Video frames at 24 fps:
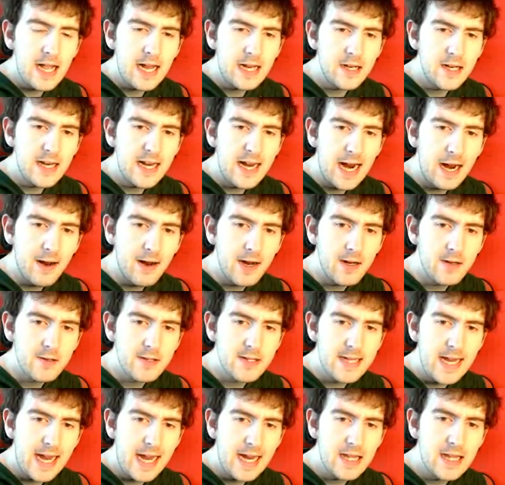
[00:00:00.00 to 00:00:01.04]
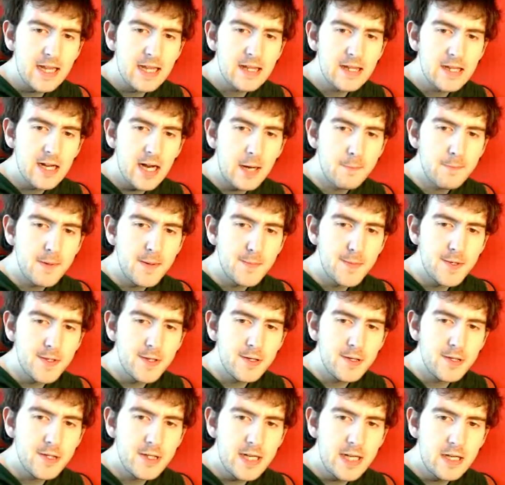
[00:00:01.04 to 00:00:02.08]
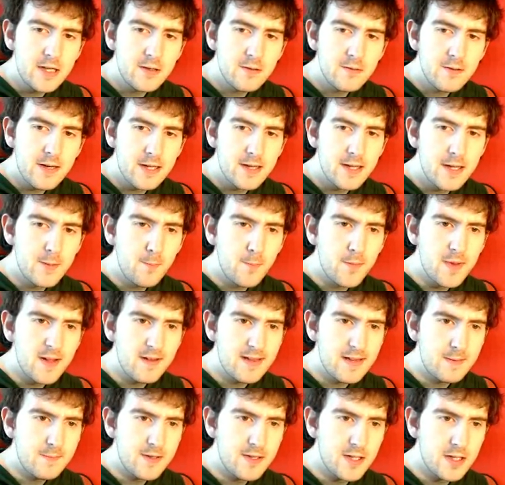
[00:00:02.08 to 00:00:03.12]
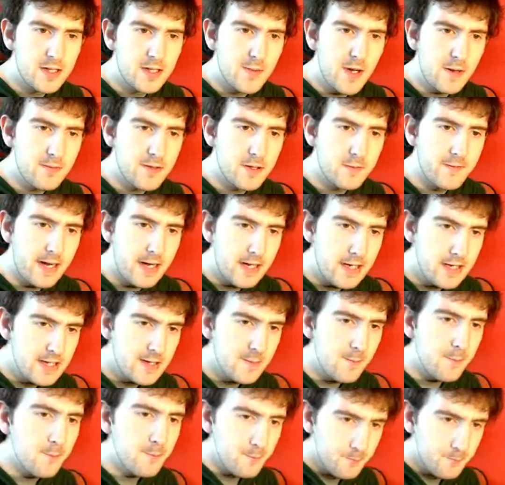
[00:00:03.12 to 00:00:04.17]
and carrot sticks, served with blue cheese dressing, so similar to the buffalo wings.